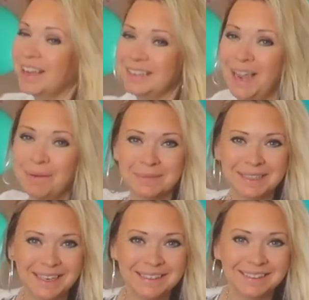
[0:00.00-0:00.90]

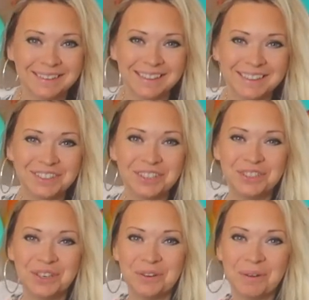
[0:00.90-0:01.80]
attempted to
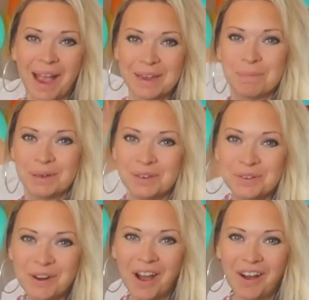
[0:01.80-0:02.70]
do a
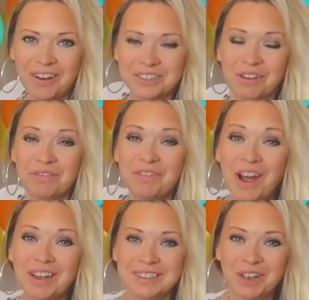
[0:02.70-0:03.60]
balloon arch.
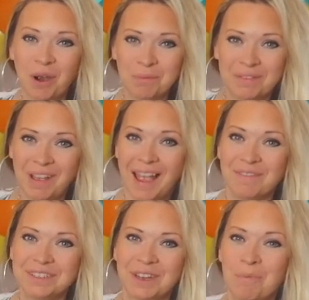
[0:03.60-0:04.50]
First time we've
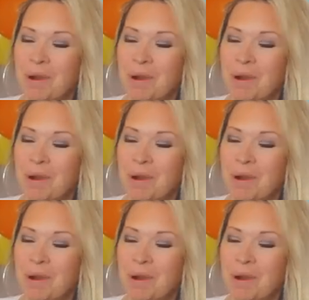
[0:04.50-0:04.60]
ever done